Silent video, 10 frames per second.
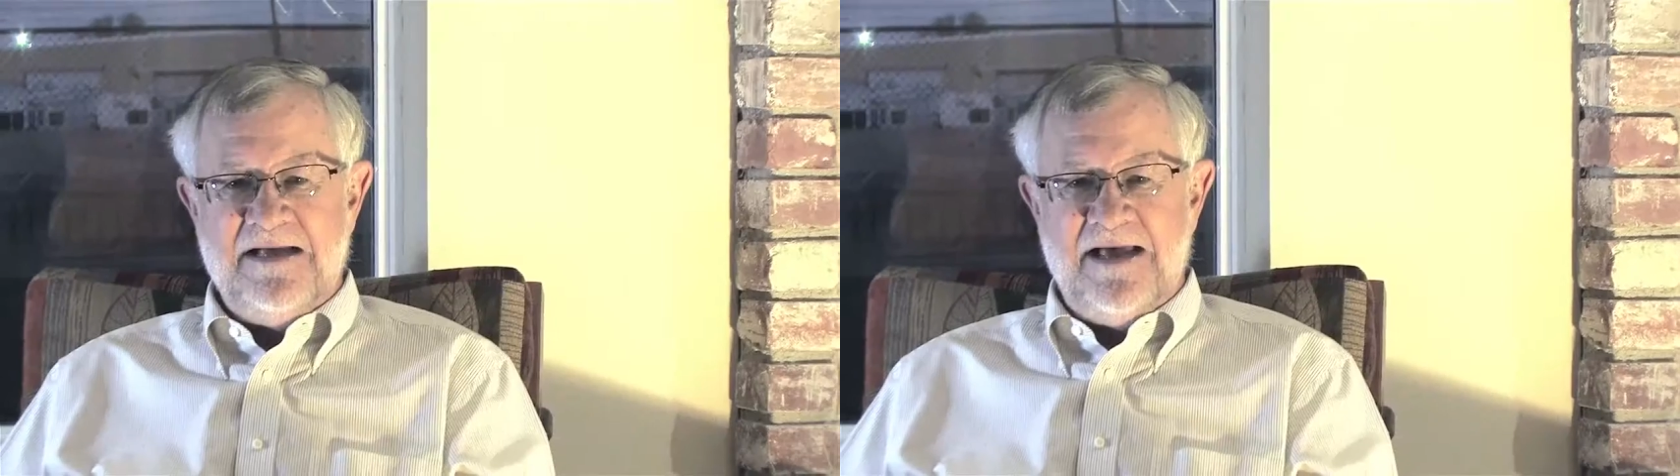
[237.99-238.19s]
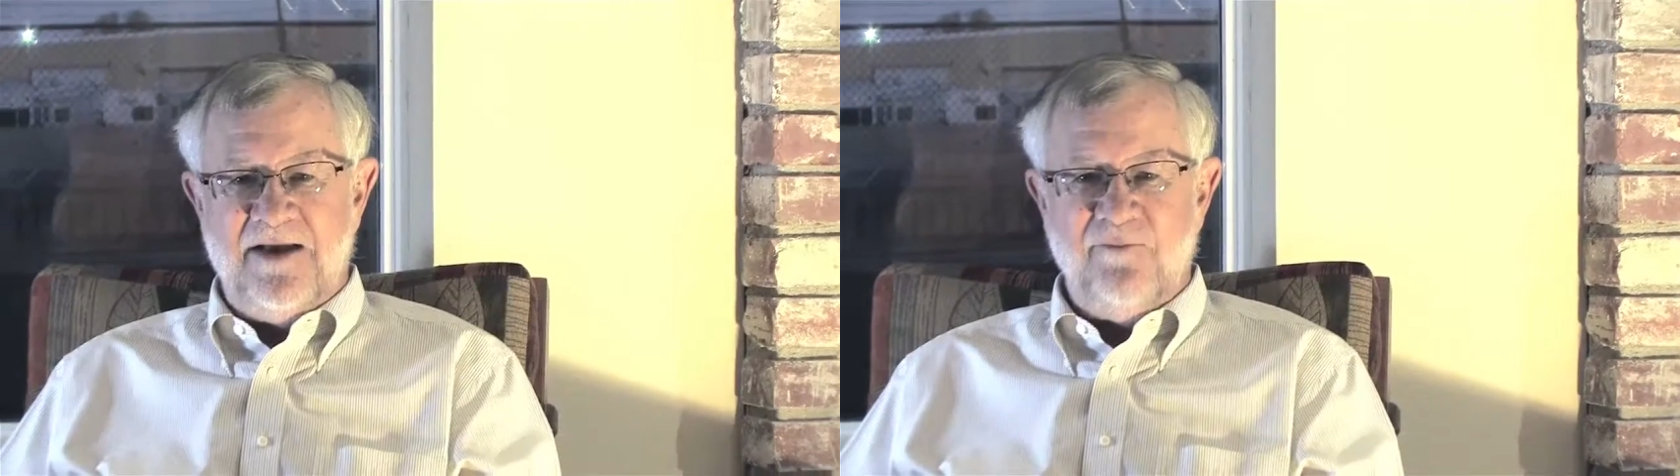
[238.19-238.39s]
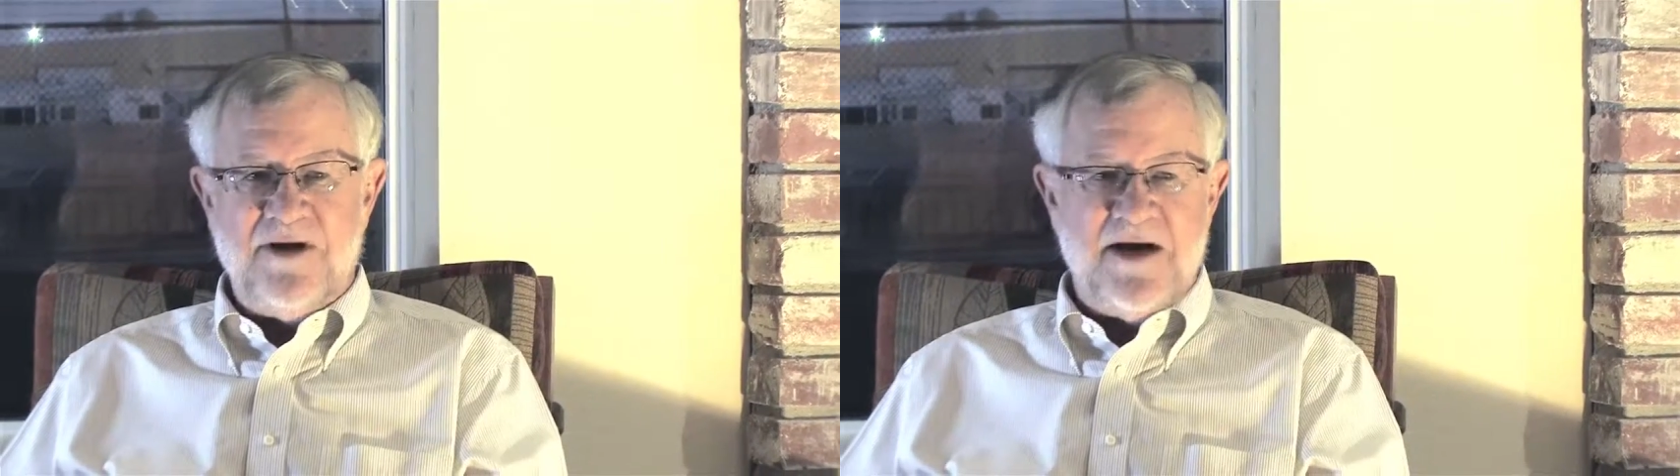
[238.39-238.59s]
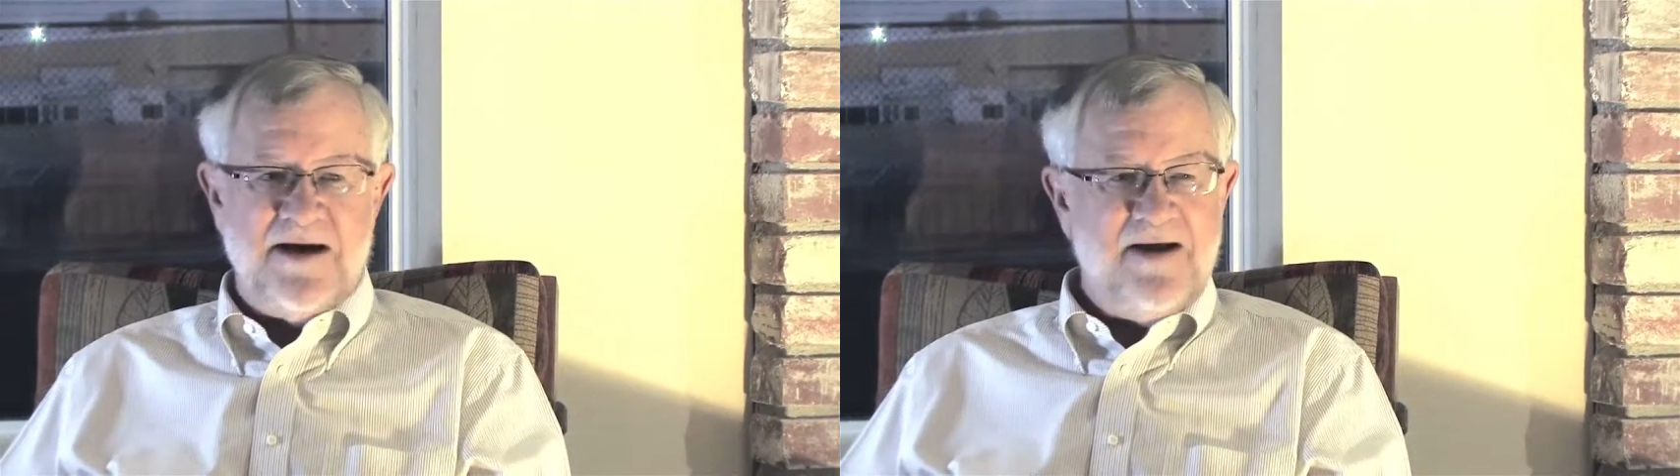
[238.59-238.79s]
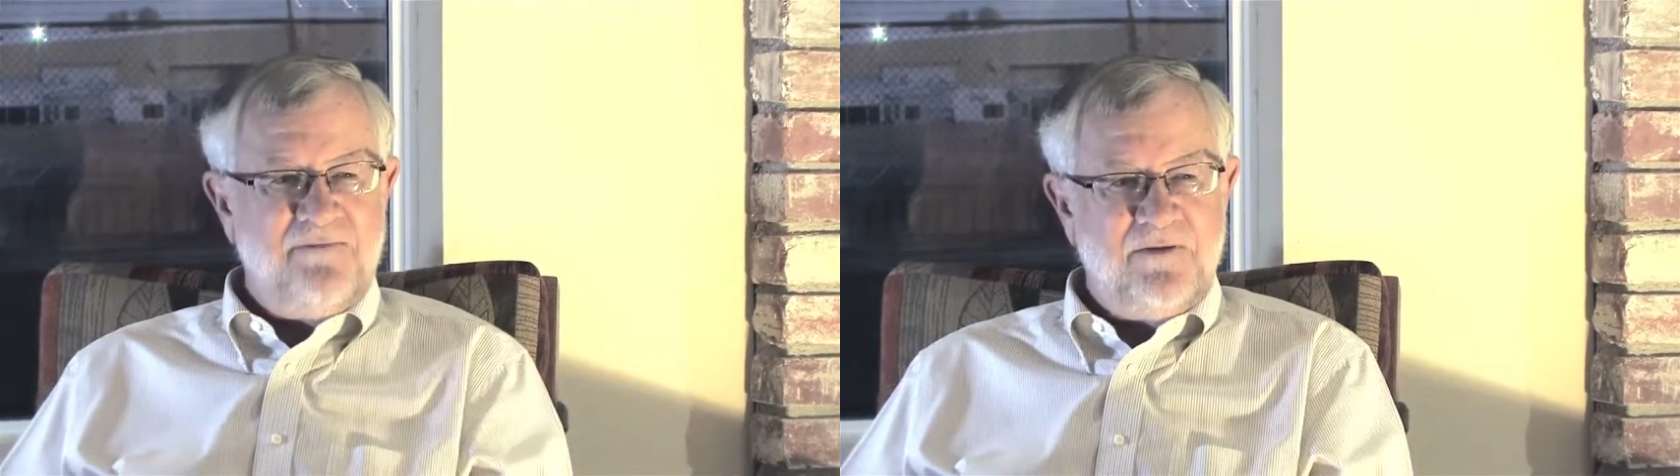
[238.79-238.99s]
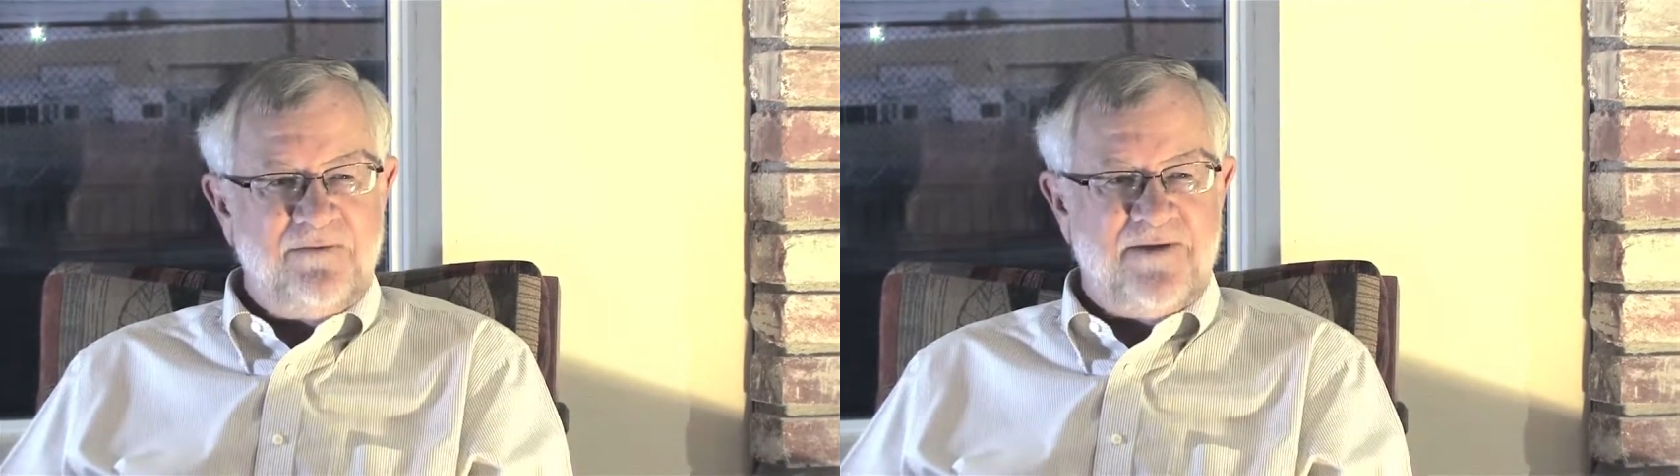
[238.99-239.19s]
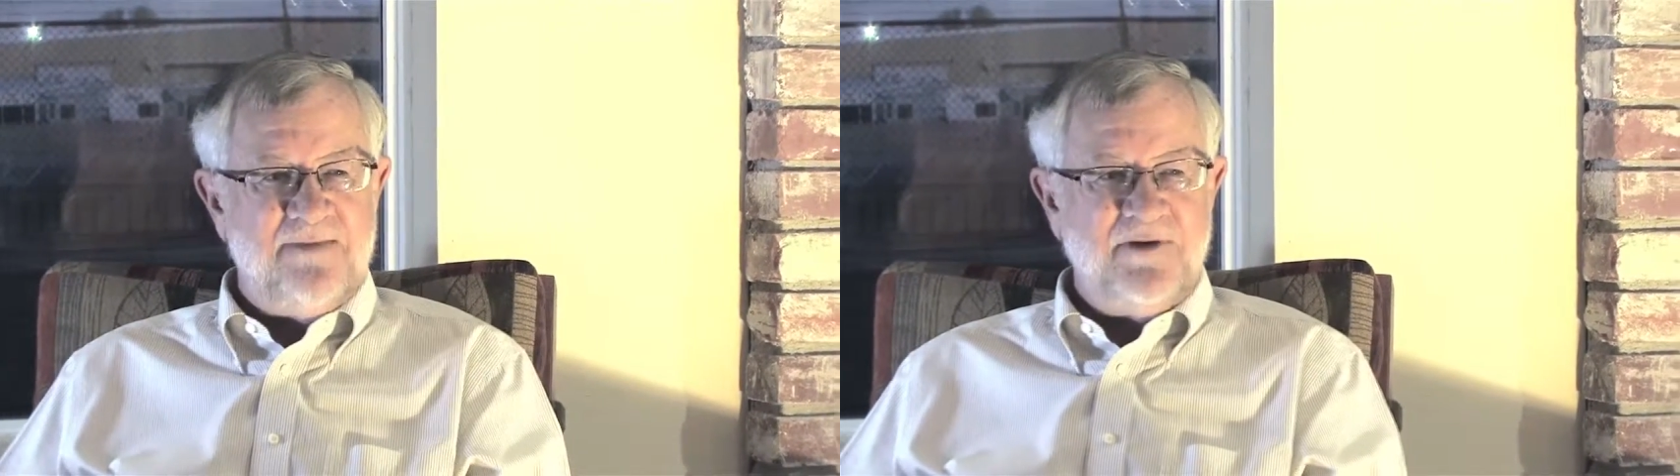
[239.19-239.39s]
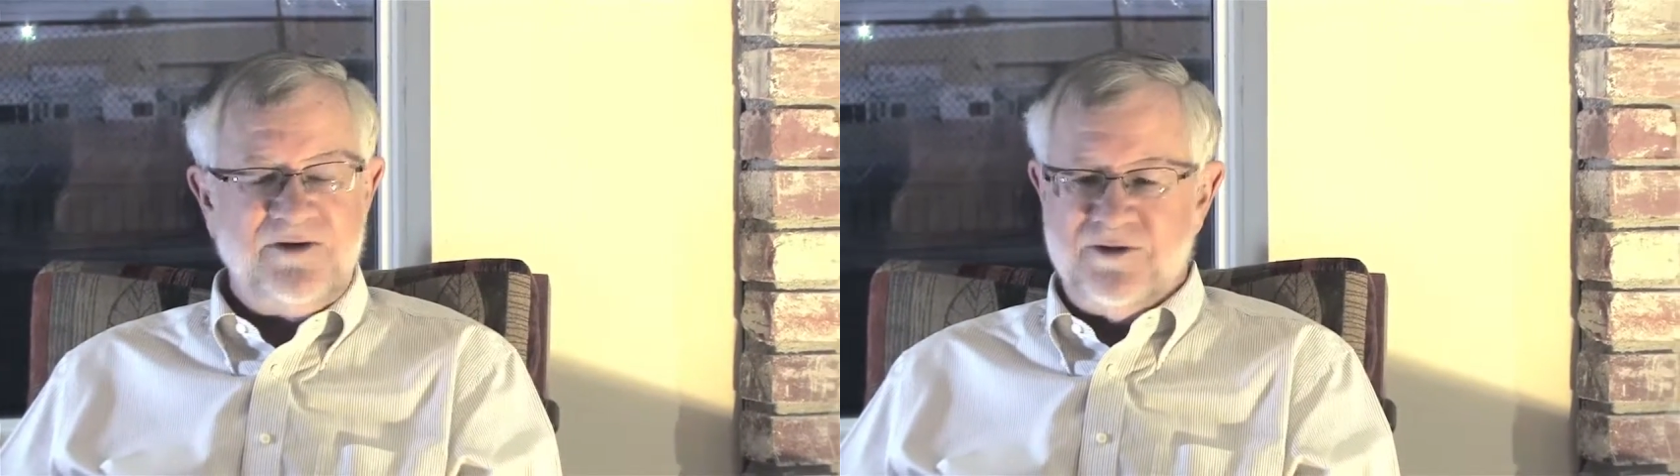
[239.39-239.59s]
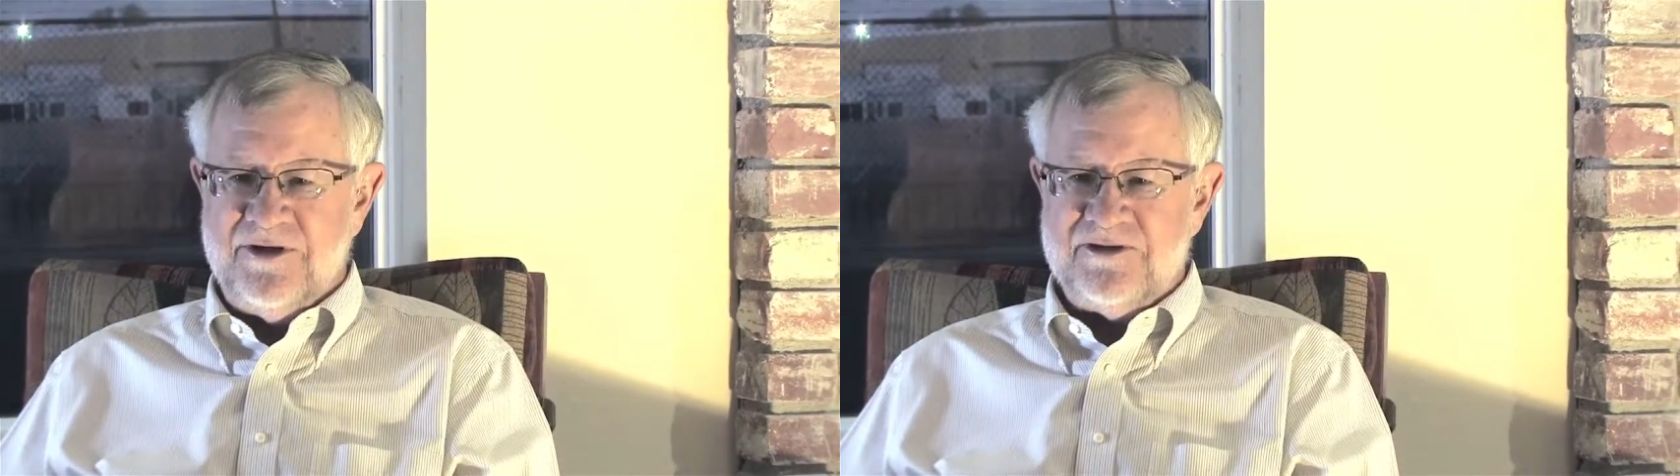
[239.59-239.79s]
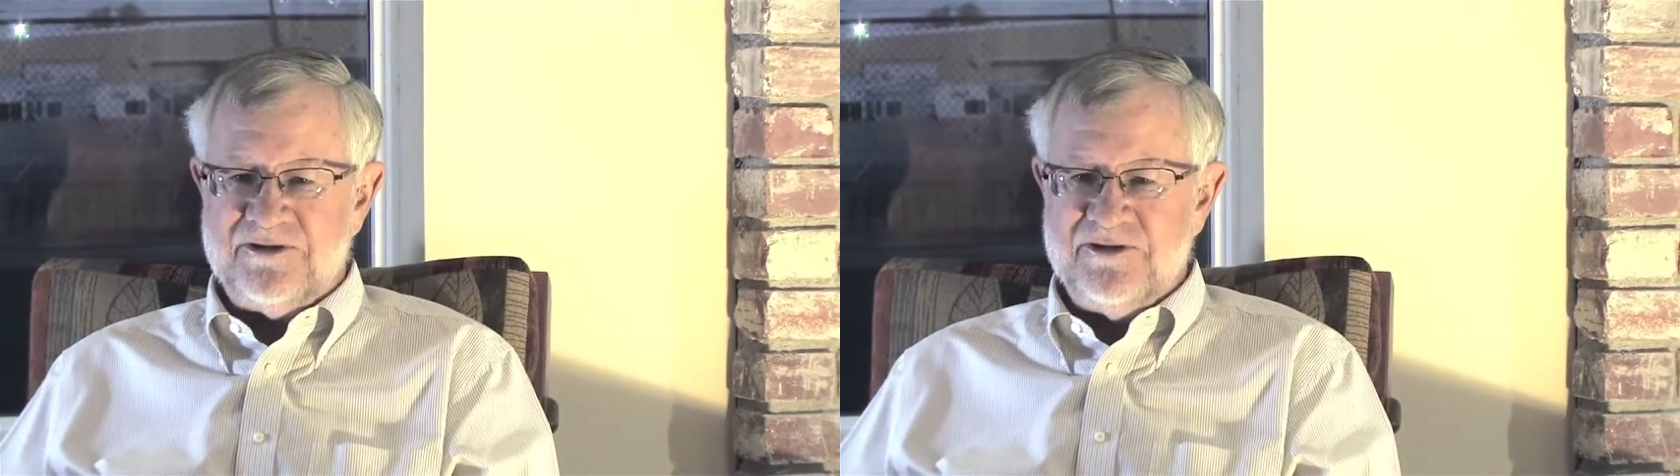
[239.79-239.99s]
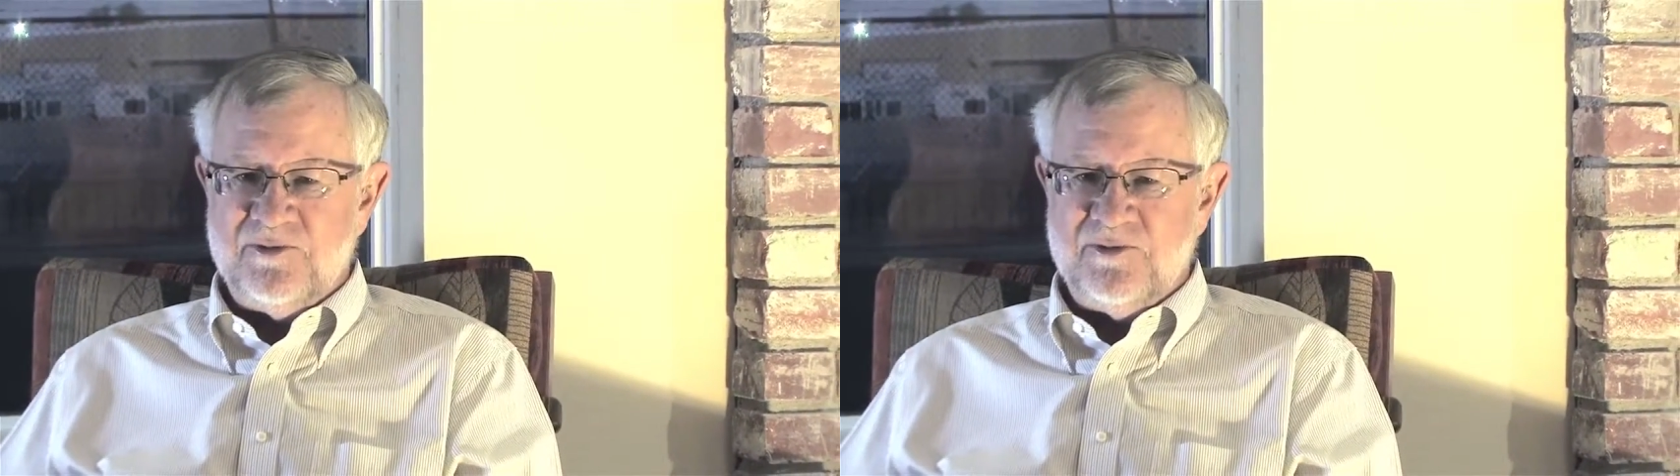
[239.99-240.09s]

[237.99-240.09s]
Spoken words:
And we kind of have little family traditions.